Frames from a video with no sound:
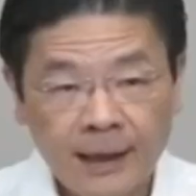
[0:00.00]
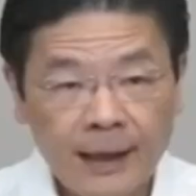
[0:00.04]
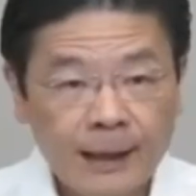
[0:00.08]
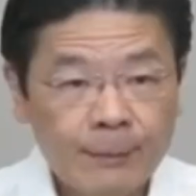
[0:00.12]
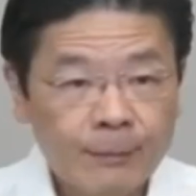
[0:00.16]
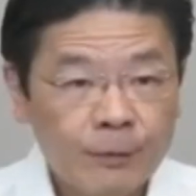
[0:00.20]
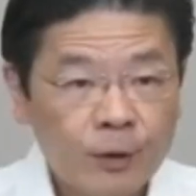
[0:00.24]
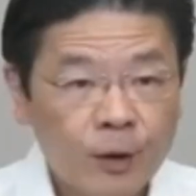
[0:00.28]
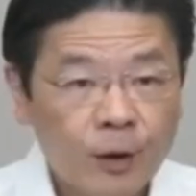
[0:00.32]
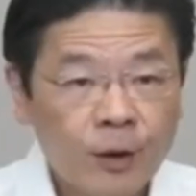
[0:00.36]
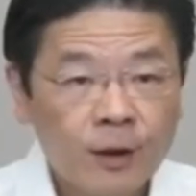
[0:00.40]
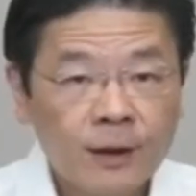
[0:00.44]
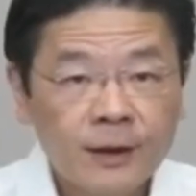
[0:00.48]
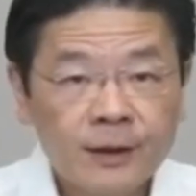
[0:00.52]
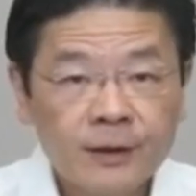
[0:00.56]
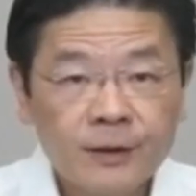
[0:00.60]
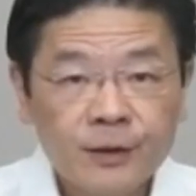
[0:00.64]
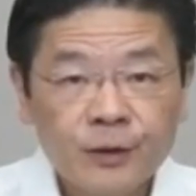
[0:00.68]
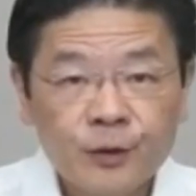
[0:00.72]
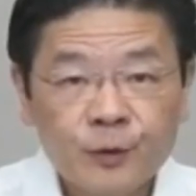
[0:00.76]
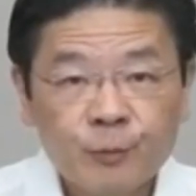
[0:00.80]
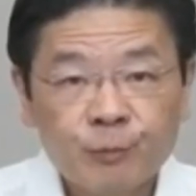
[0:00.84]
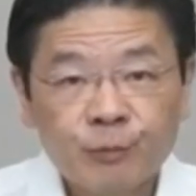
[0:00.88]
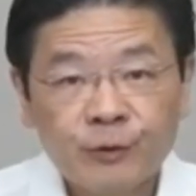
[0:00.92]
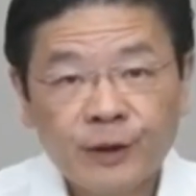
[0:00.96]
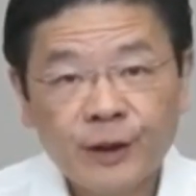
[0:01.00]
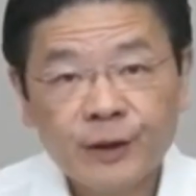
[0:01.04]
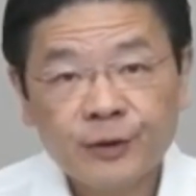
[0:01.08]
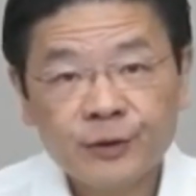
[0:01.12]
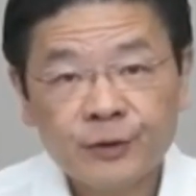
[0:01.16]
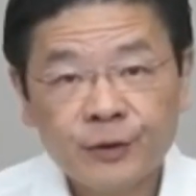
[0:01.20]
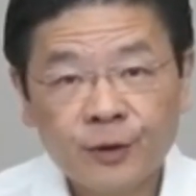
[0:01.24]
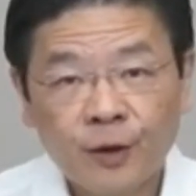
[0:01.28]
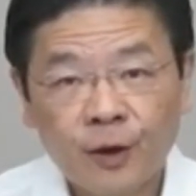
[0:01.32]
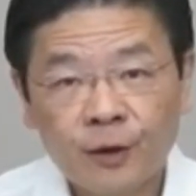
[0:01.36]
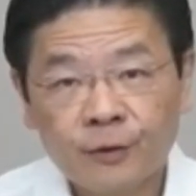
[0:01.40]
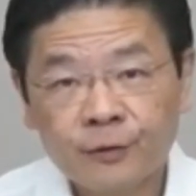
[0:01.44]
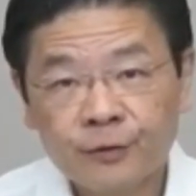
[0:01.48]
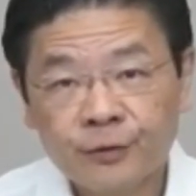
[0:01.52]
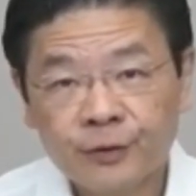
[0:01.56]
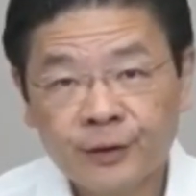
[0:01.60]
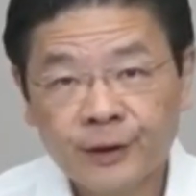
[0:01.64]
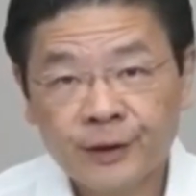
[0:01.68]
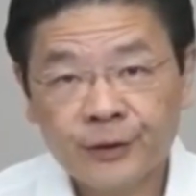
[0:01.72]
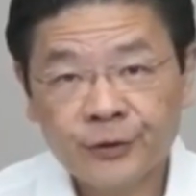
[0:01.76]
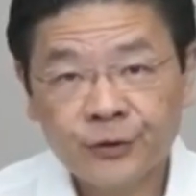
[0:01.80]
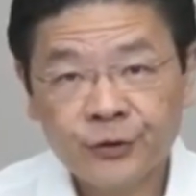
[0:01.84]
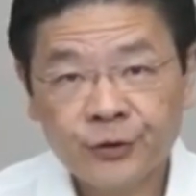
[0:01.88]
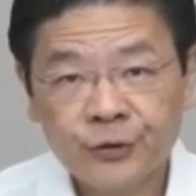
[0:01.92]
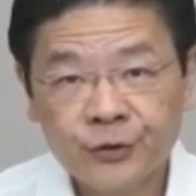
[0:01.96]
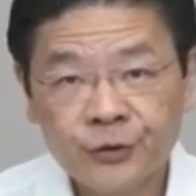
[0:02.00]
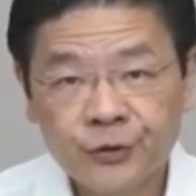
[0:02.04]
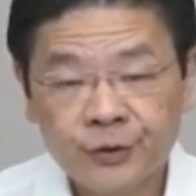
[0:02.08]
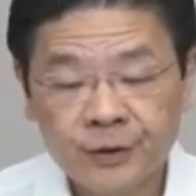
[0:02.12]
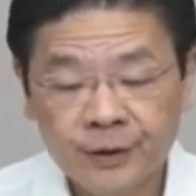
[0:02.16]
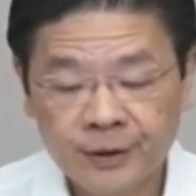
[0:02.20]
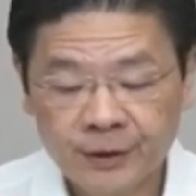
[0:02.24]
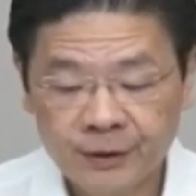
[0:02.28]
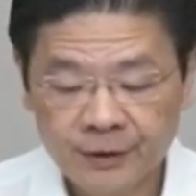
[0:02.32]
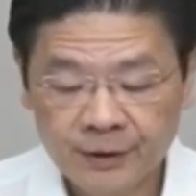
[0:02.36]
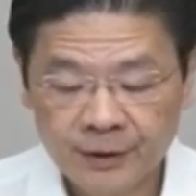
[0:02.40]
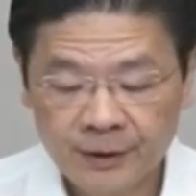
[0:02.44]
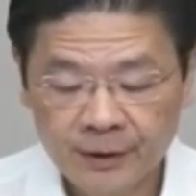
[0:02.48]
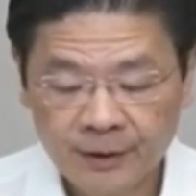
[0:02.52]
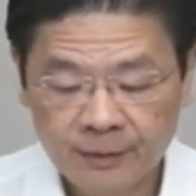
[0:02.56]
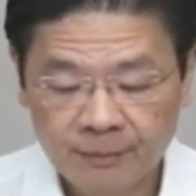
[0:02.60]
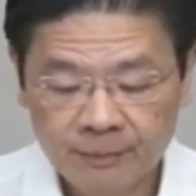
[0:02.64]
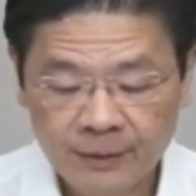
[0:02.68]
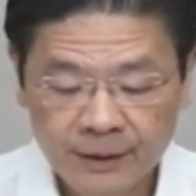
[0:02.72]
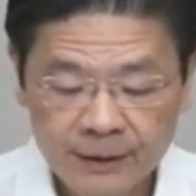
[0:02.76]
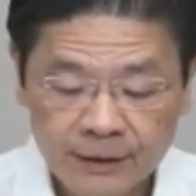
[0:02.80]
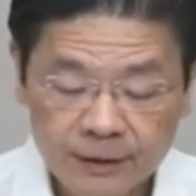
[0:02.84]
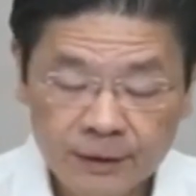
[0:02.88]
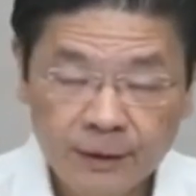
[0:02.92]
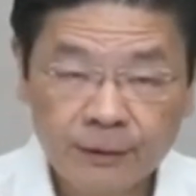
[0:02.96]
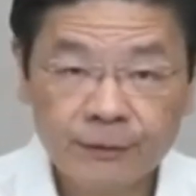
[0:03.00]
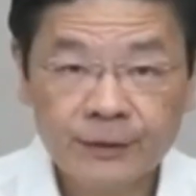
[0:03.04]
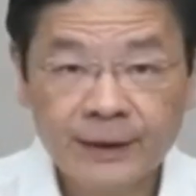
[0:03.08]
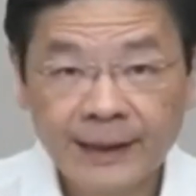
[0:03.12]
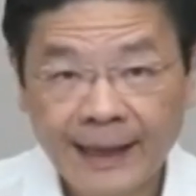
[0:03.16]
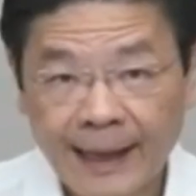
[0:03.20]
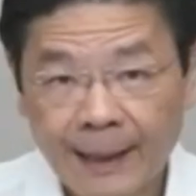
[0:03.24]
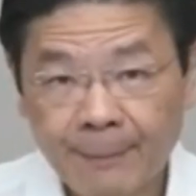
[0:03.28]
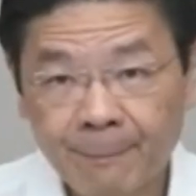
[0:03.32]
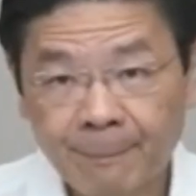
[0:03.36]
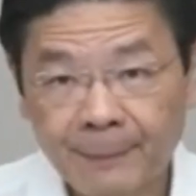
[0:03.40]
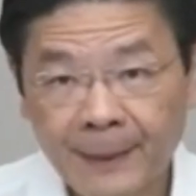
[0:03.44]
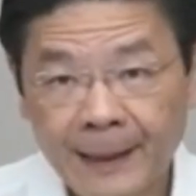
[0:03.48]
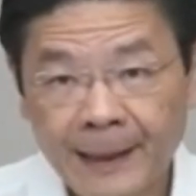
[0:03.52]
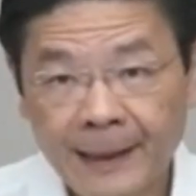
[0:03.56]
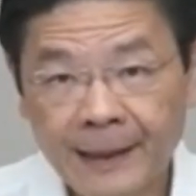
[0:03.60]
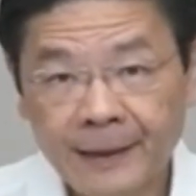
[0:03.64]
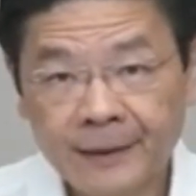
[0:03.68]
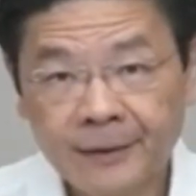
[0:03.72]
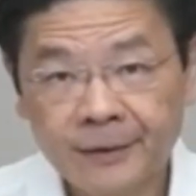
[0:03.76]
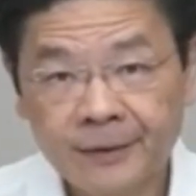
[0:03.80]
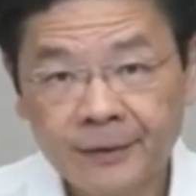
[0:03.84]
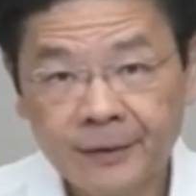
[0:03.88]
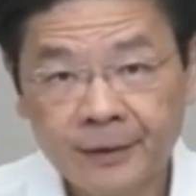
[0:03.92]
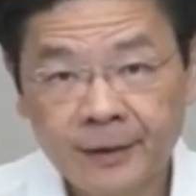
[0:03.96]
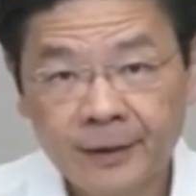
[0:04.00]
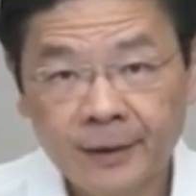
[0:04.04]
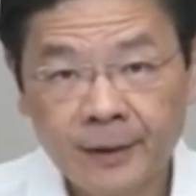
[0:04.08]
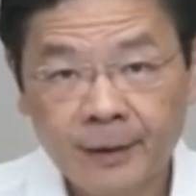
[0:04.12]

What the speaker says: I'm calling this press conference in the middle of the campaign